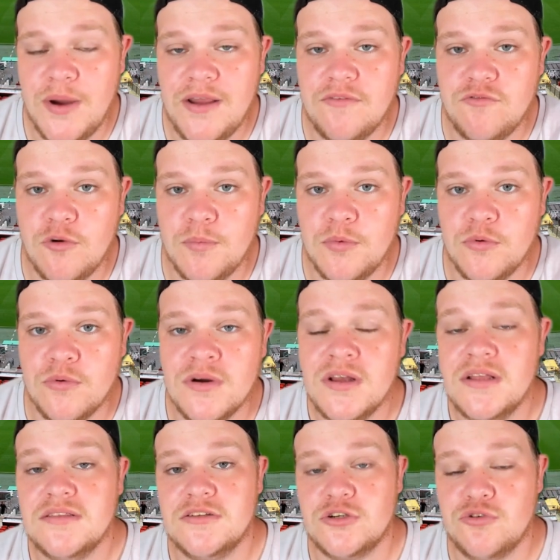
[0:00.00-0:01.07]
of football
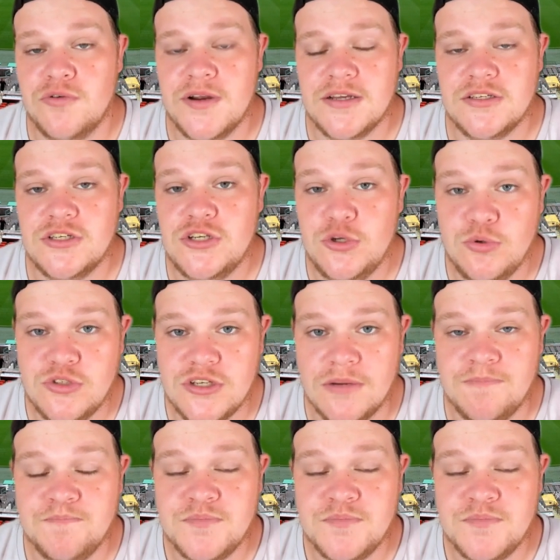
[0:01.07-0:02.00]
than Chris Hughton.